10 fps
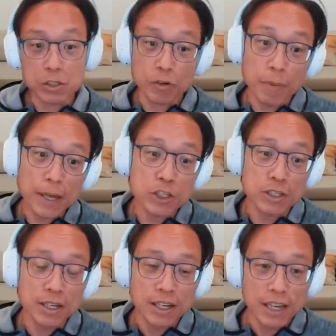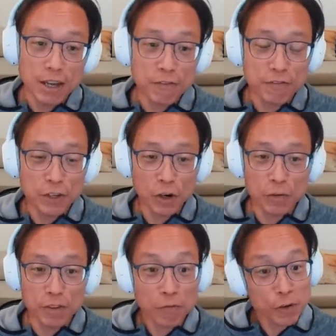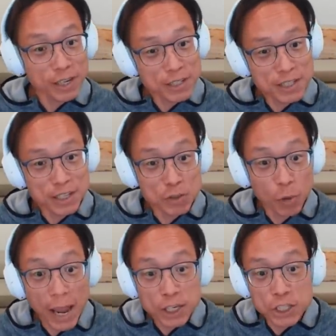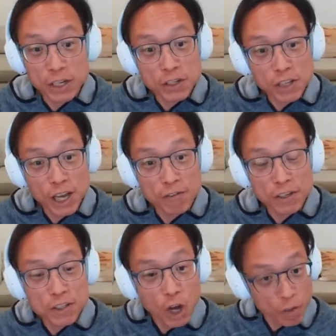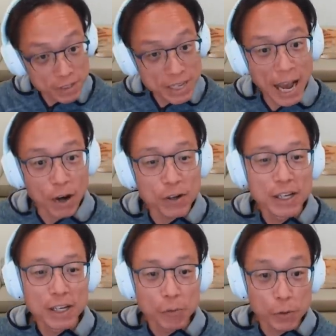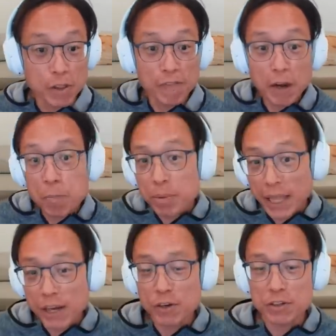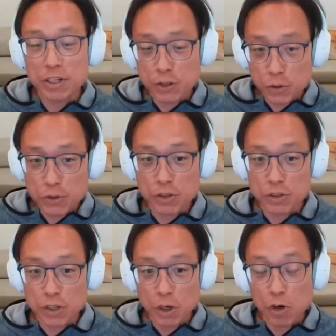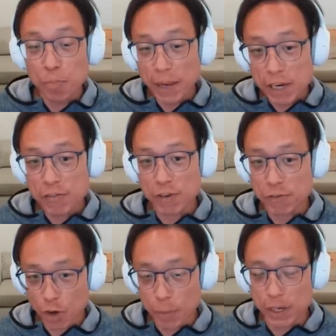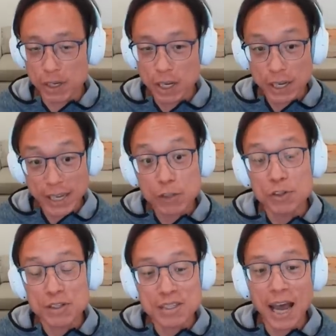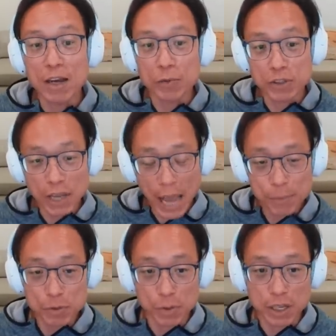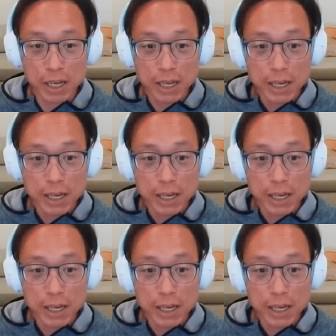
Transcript: So imagine if you know the Fortnite skins were actually under the governance of a DAO, where the very players and users who benefit from it get to decide what happens with it.